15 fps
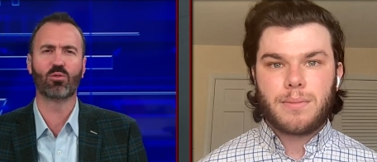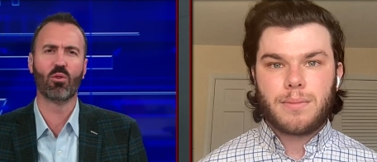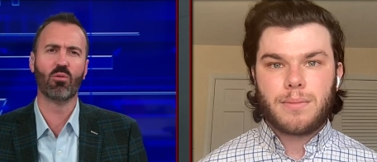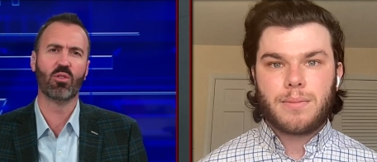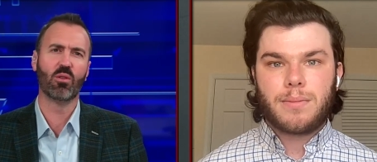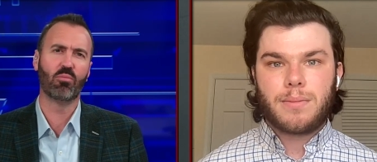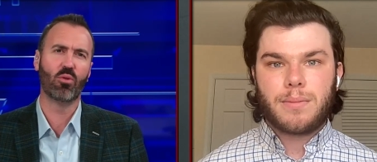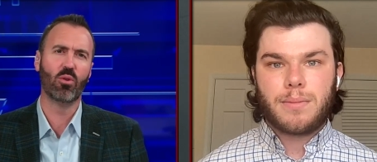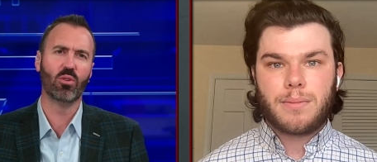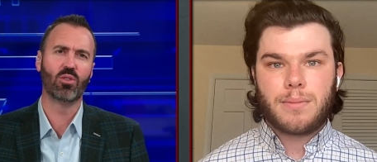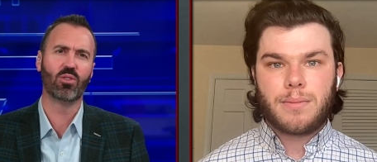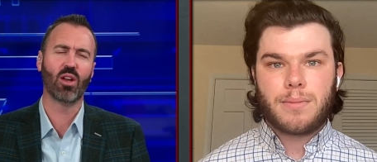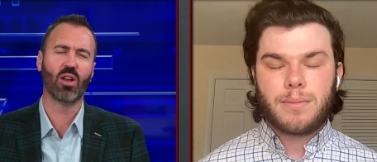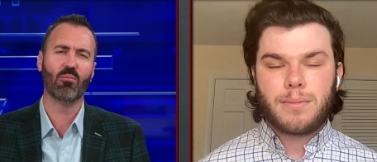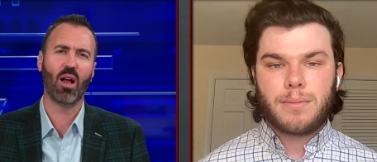Speaker 1: screwing the
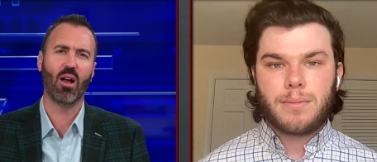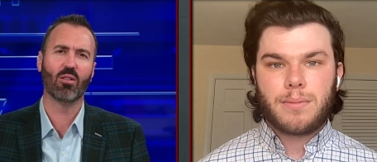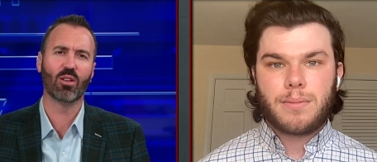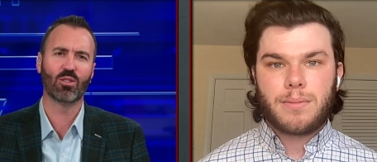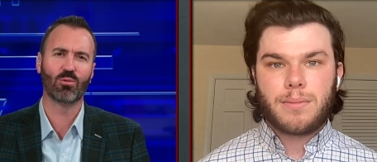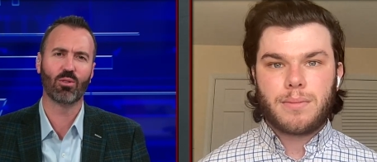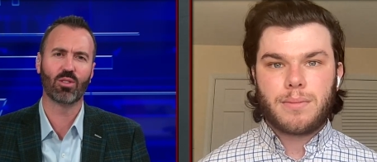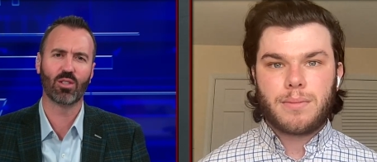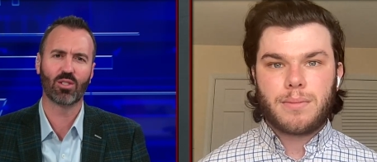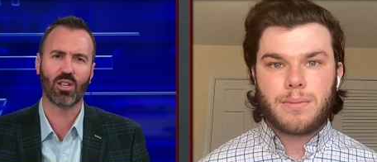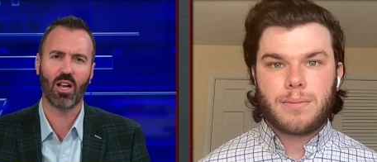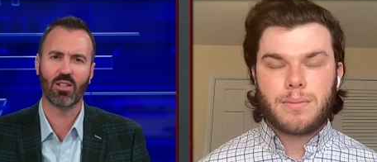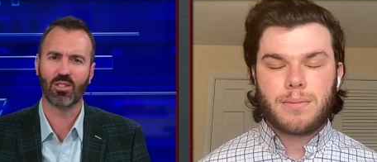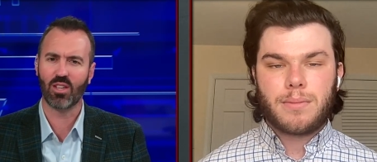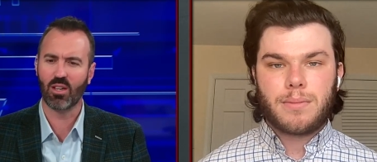pooch somehow. That's what
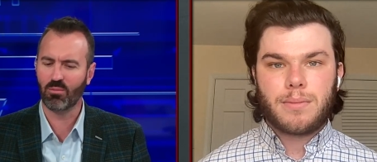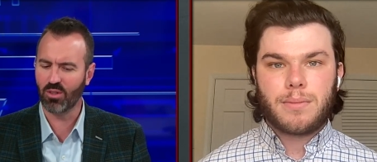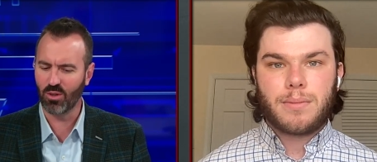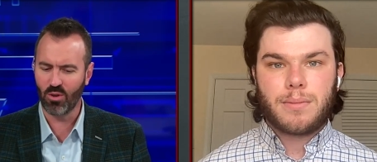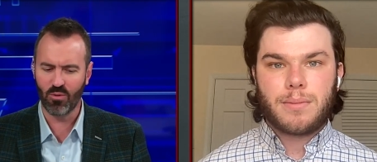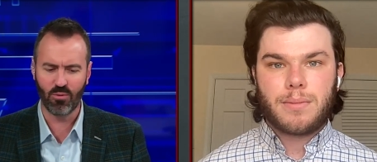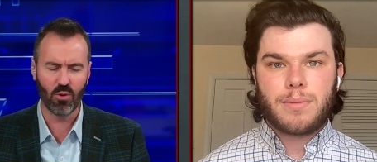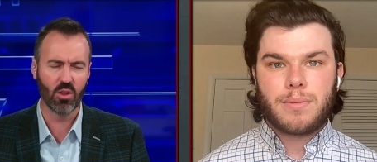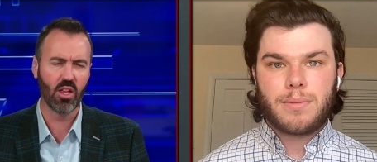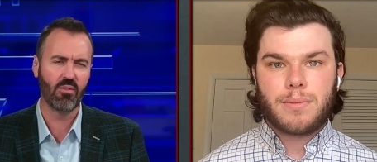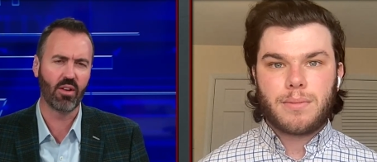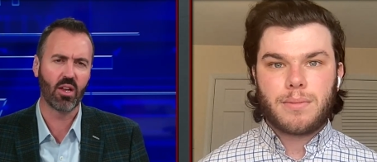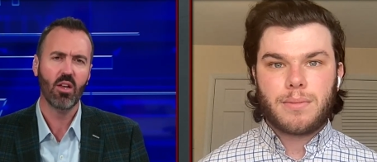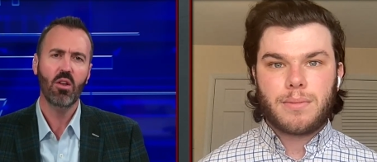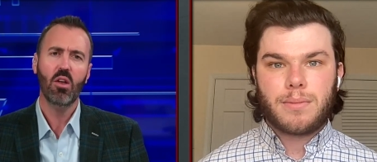this guy seems to do for a
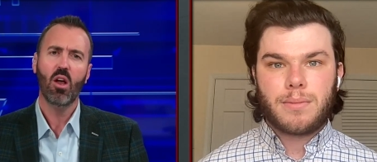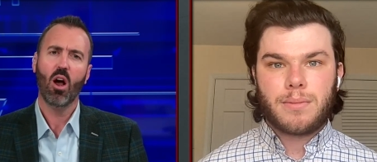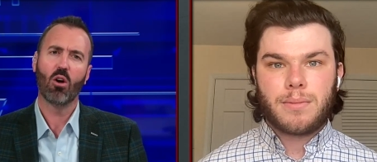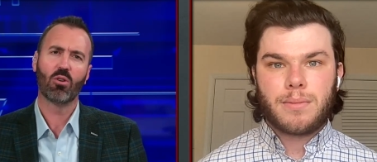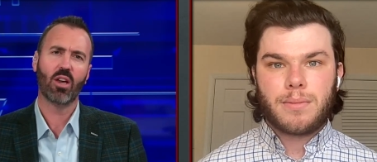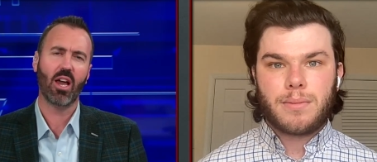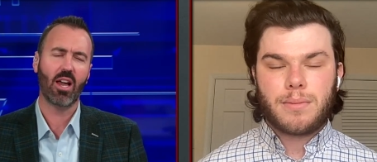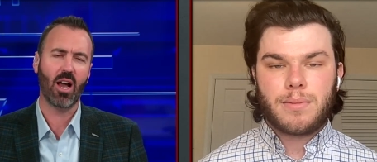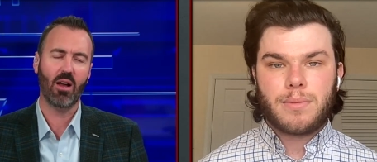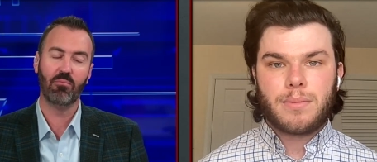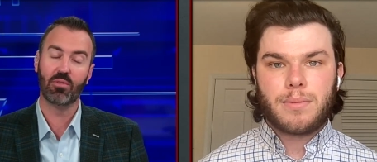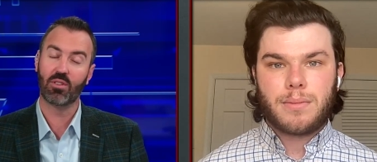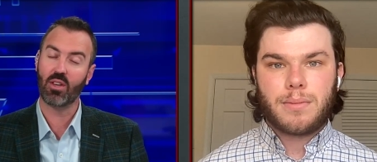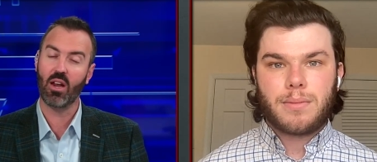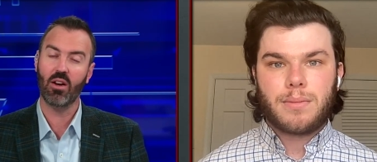living. Okay,
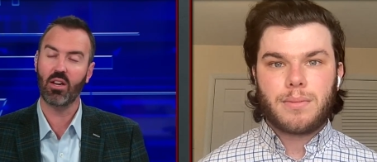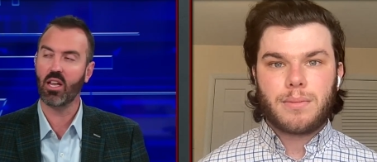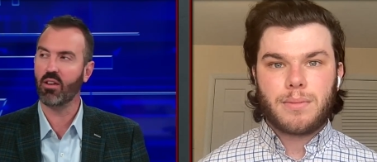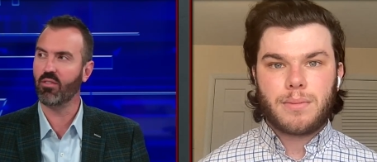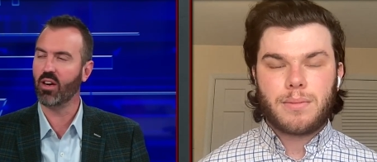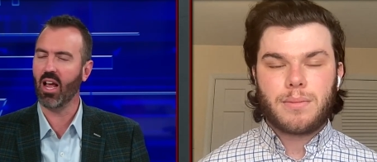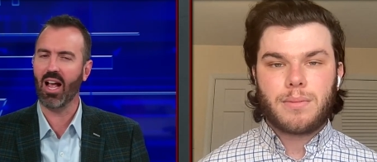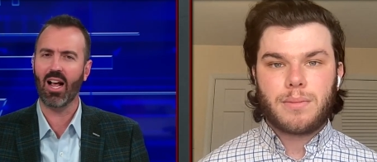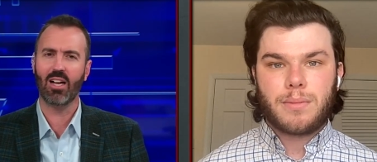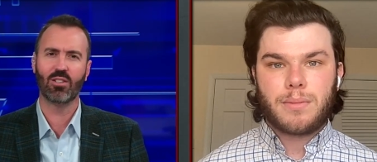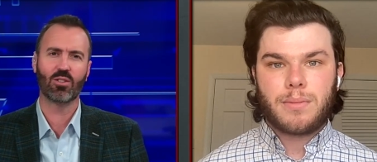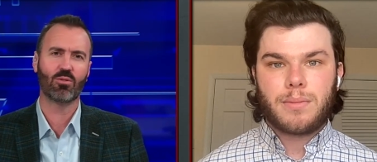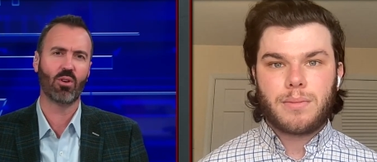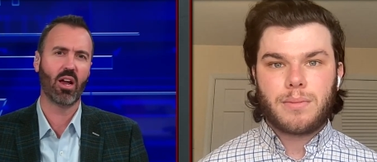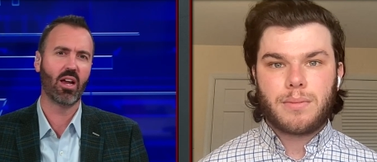I'm scared to even
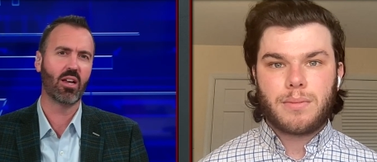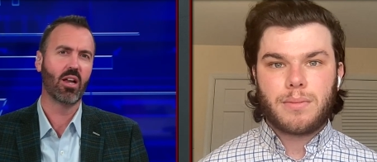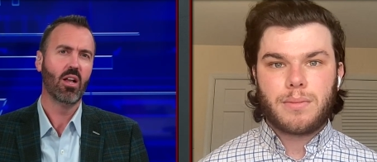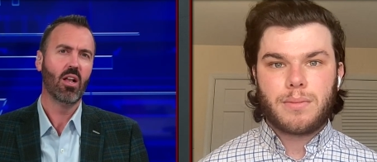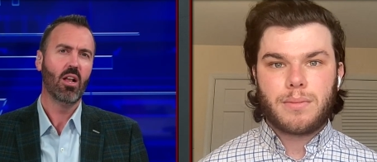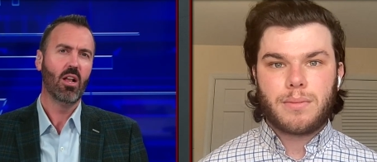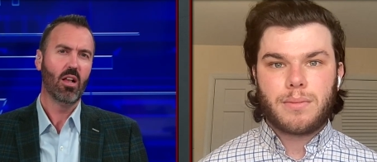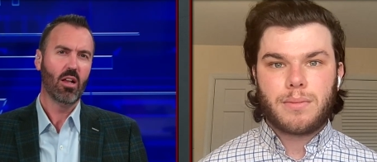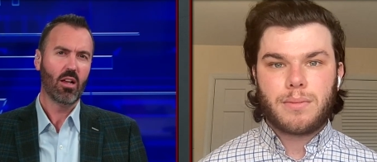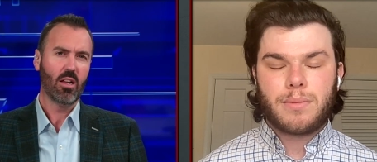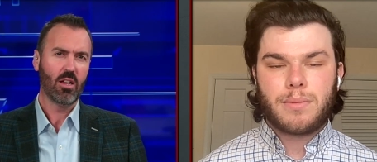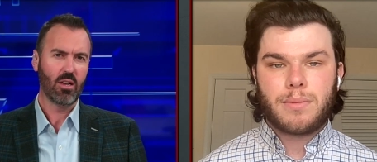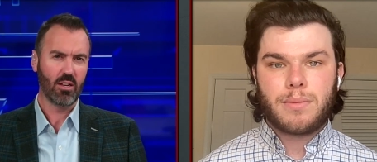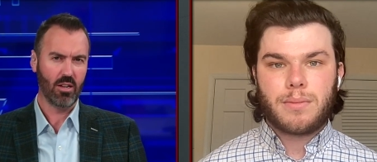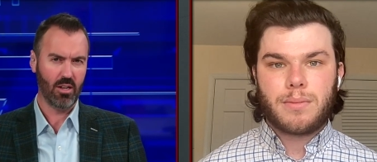ask, Greg.
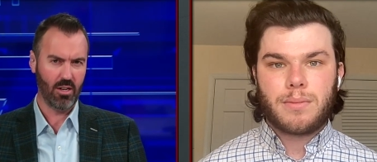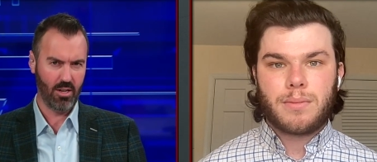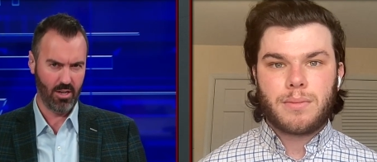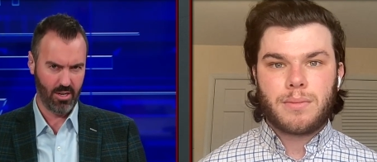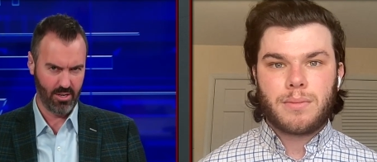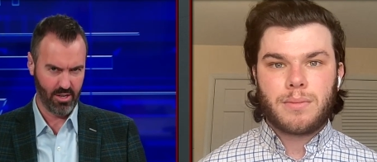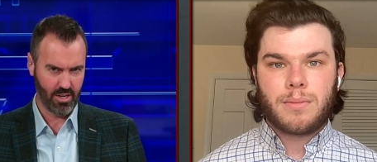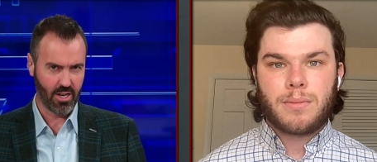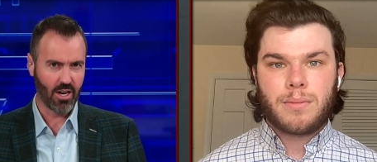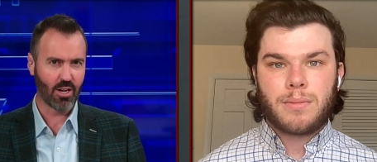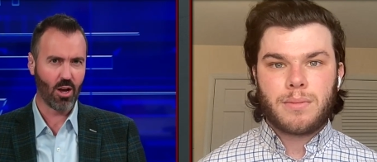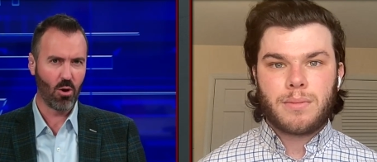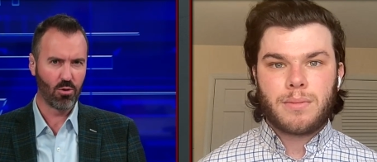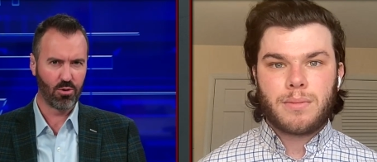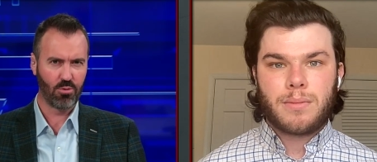Is it going
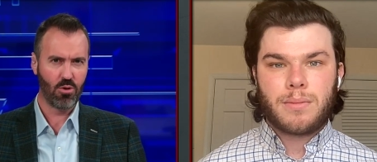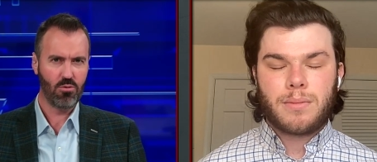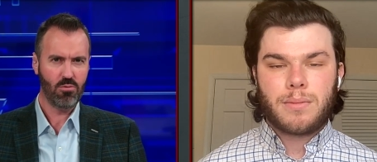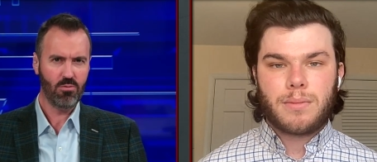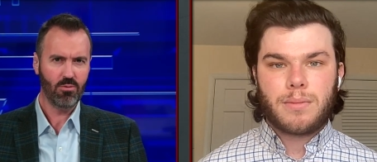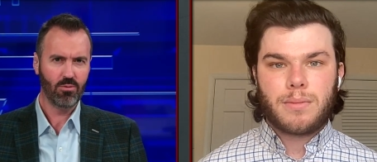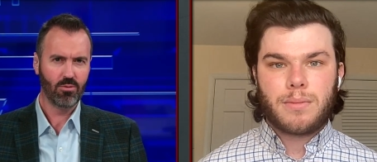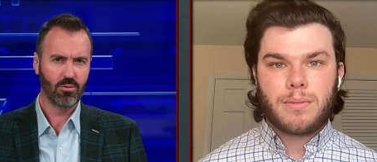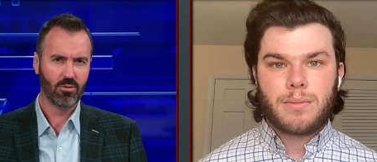to go through?